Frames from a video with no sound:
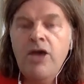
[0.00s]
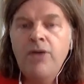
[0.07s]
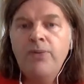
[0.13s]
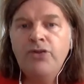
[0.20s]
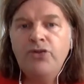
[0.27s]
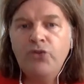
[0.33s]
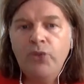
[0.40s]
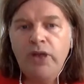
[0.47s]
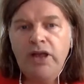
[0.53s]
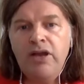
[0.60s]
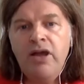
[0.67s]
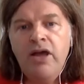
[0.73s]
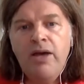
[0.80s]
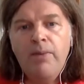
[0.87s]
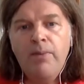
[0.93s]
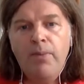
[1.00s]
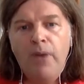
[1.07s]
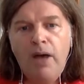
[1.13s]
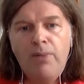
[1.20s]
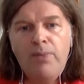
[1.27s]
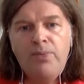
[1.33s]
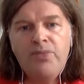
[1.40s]
between
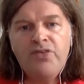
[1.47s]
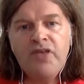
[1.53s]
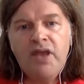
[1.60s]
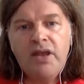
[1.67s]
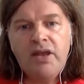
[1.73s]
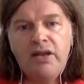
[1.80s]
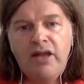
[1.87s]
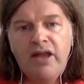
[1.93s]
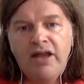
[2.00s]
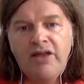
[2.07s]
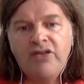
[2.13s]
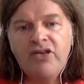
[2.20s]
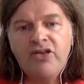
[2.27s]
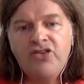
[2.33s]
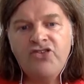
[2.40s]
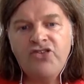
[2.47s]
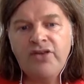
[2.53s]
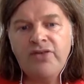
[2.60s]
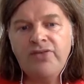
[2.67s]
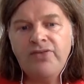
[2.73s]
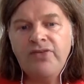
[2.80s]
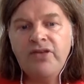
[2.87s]
Mum's night
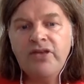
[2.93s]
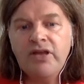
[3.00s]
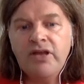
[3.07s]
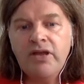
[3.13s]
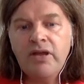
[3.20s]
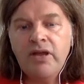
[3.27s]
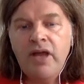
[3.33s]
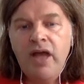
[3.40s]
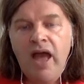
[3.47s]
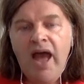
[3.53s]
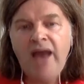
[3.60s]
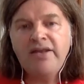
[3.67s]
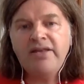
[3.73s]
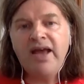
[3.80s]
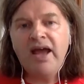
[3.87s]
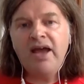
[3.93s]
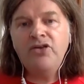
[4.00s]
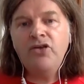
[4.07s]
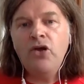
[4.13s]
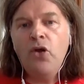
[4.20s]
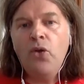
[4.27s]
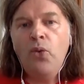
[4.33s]
shift and
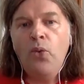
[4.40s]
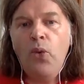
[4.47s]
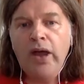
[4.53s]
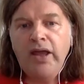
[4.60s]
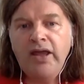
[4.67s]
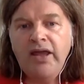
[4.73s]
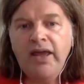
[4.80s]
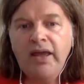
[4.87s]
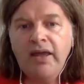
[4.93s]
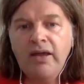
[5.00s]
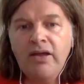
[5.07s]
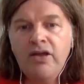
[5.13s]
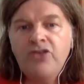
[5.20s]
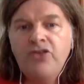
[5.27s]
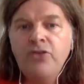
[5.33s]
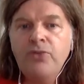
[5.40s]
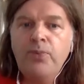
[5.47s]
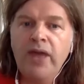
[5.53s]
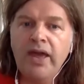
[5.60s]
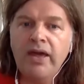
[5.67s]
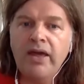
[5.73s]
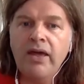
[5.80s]
Dad waking to
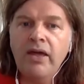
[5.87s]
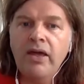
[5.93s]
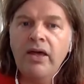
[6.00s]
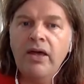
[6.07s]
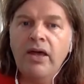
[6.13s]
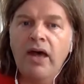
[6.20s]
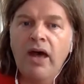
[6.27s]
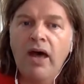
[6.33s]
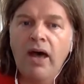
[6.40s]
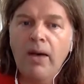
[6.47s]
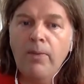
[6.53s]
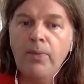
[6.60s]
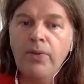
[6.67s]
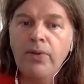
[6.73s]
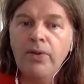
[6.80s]
pick her up.